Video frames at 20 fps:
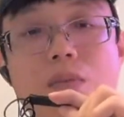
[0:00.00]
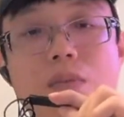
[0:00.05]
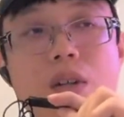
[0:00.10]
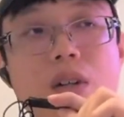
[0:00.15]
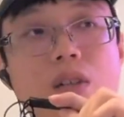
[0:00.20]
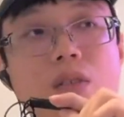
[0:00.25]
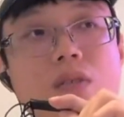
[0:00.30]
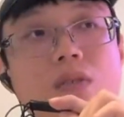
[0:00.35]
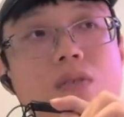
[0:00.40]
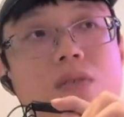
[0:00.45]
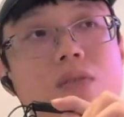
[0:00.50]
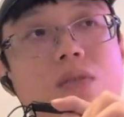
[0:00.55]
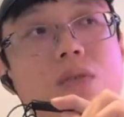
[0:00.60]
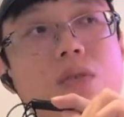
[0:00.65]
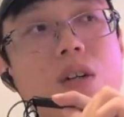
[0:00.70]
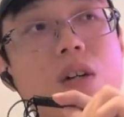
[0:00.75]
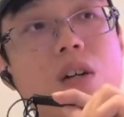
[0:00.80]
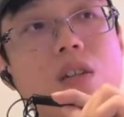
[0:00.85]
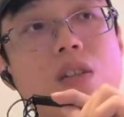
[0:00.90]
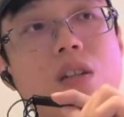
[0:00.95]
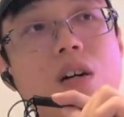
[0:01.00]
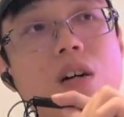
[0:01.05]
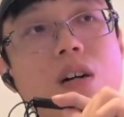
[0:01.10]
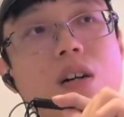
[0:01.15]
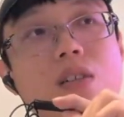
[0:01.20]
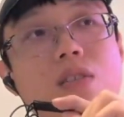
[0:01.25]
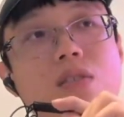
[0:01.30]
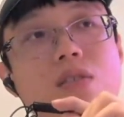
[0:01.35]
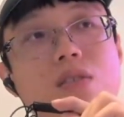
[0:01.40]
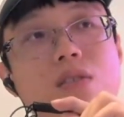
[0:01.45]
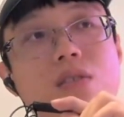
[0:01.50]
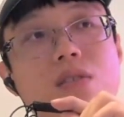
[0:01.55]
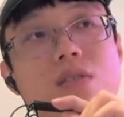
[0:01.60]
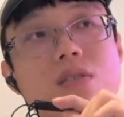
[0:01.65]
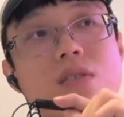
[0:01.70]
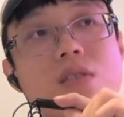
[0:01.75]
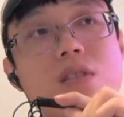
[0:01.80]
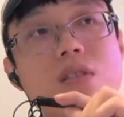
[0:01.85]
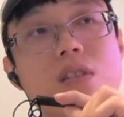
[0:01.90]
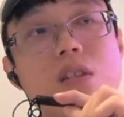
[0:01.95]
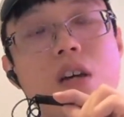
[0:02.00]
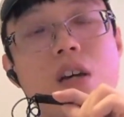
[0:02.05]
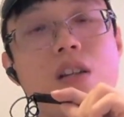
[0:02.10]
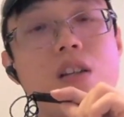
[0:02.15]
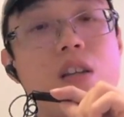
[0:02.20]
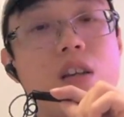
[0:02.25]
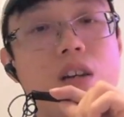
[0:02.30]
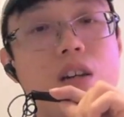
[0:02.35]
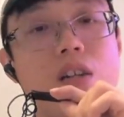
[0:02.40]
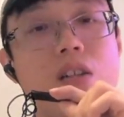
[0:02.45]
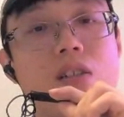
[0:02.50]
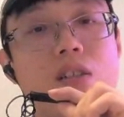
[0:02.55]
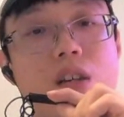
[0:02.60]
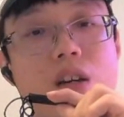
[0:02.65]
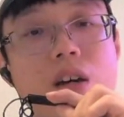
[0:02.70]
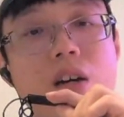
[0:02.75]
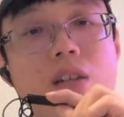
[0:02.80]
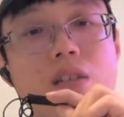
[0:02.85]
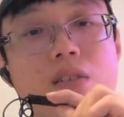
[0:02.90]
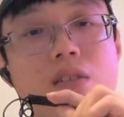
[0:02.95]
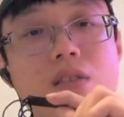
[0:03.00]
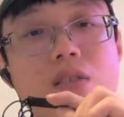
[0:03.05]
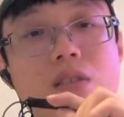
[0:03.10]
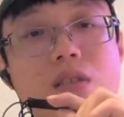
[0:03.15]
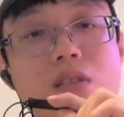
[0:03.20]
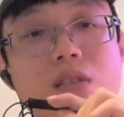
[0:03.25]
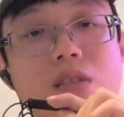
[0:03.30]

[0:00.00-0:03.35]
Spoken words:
but we are not get there yet,